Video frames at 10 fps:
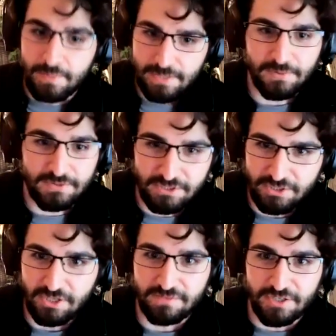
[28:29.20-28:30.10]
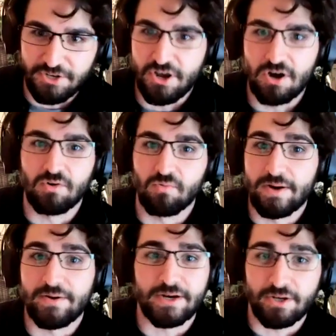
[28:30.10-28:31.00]
people deserve to know
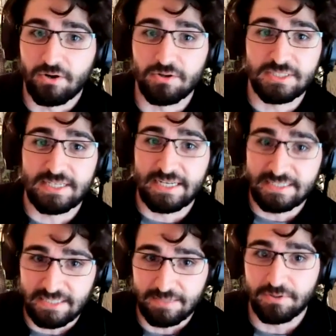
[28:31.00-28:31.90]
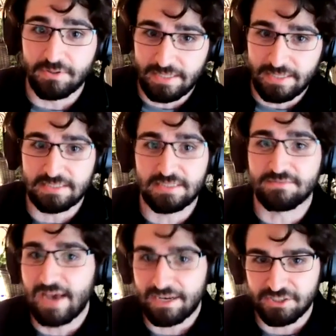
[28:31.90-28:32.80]
where it goes in a simple and easy
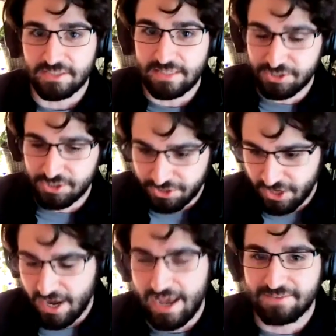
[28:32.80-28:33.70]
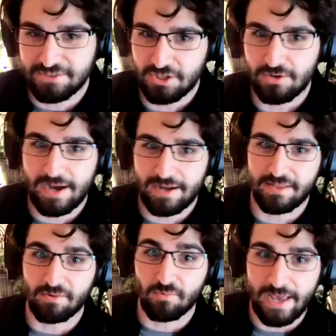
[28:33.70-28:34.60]
fashion. They should not have to go out
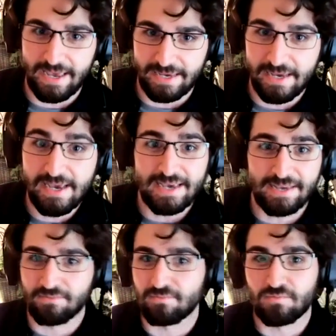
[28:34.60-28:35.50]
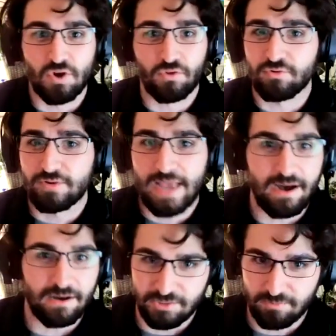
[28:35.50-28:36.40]
of their way and go through
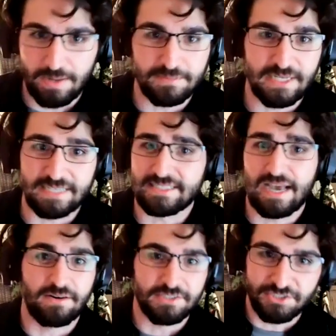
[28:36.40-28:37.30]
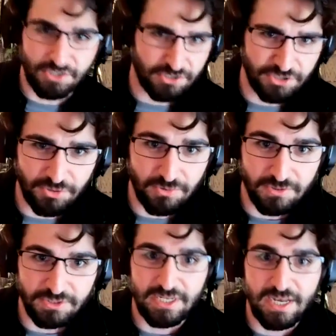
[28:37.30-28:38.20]
countless websites, countless search
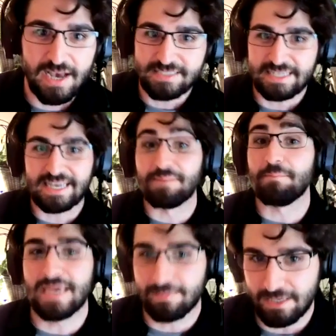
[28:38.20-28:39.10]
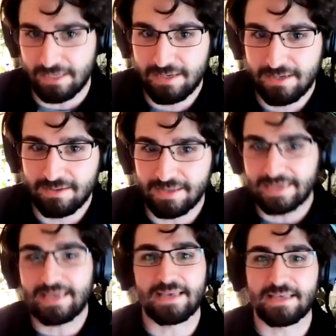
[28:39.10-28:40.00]
tools to get a maybe. Like
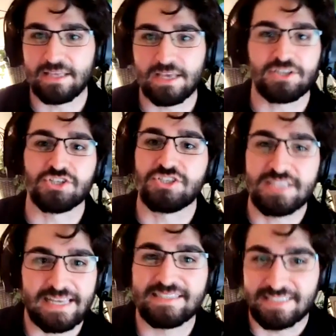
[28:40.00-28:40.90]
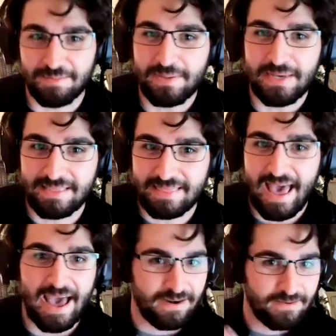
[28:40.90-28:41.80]
it, it just needs to be
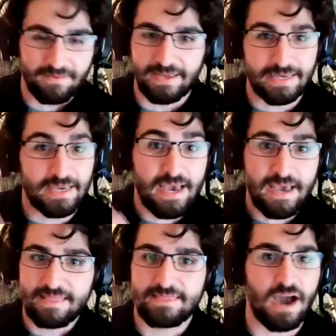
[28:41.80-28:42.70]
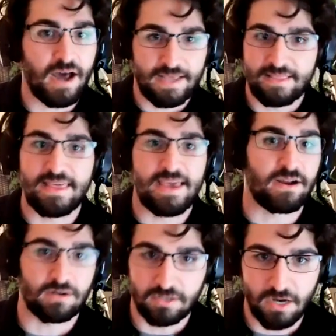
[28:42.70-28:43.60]
that like got it
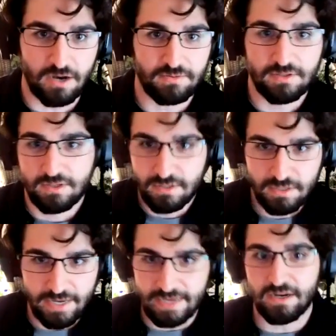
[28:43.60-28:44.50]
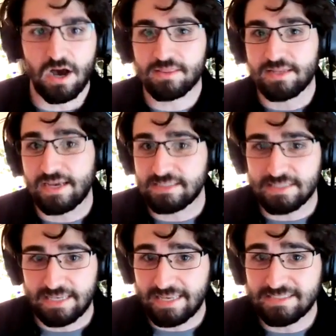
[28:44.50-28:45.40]
there go. Yep. And the nice
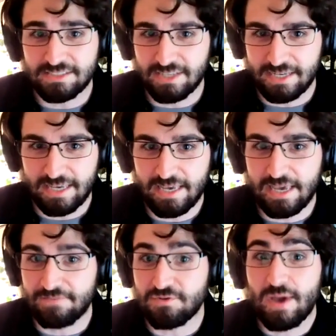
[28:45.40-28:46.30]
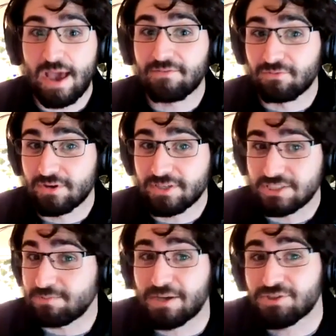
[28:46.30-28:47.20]
thing is is like if you have really
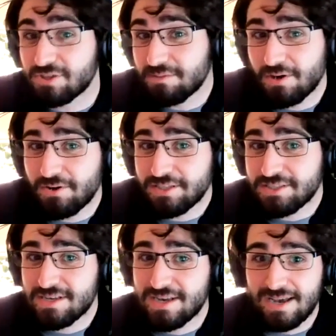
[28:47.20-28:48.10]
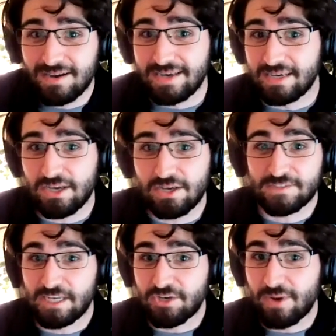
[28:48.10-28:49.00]
special components, like
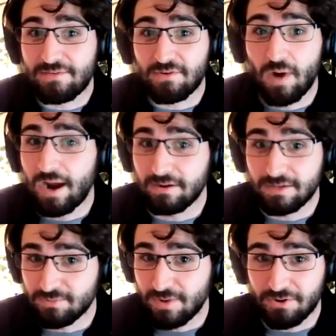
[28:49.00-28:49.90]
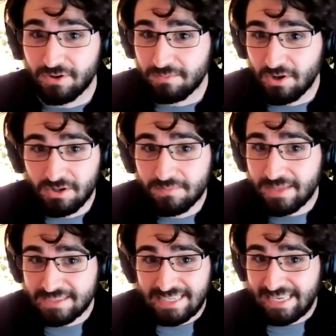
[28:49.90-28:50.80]
if say you have a wireless router and modem
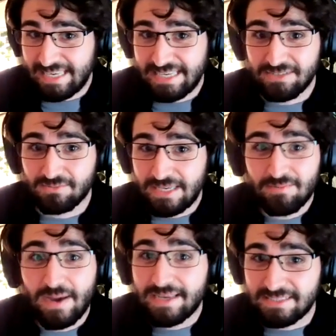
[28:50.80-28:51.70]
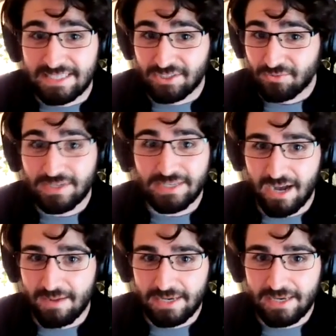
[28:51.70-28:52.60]
that's like e- e-waste that's like really
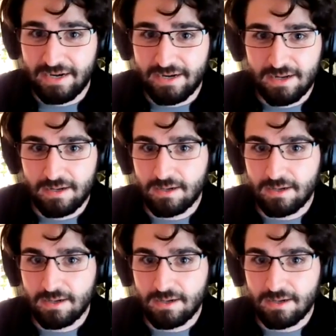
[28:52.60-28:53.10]
complicated,